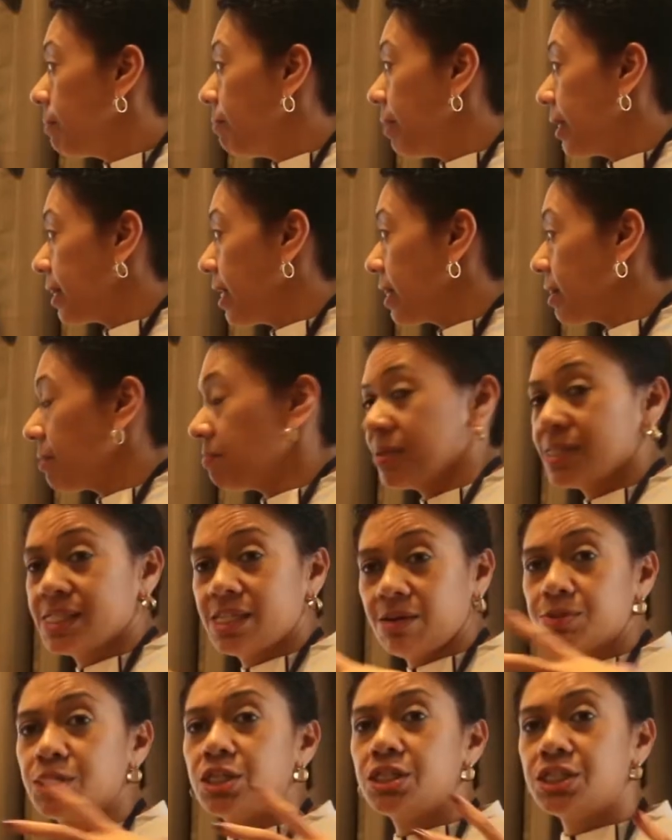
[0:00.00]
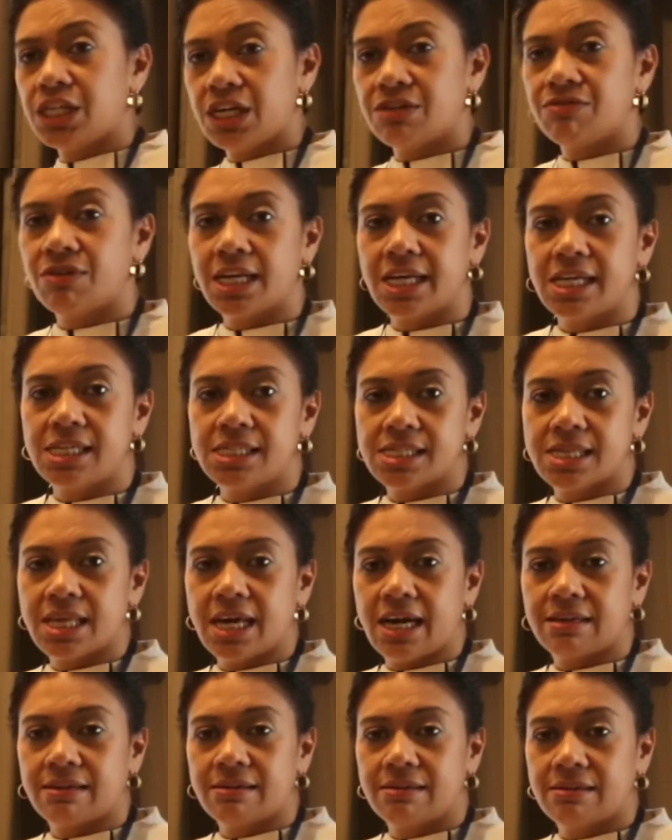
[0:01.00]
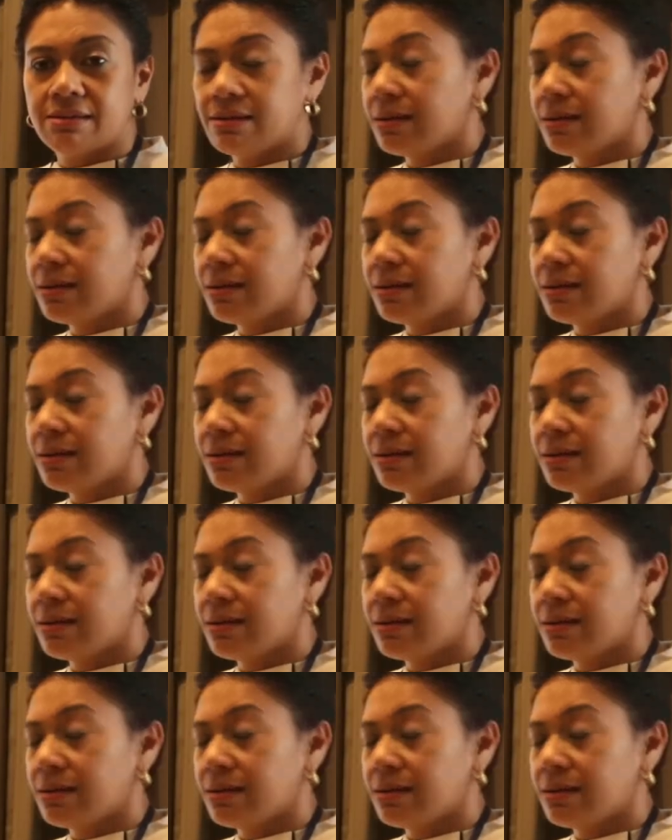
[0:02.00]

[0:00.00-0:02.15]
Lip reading: But then the perception generally is that.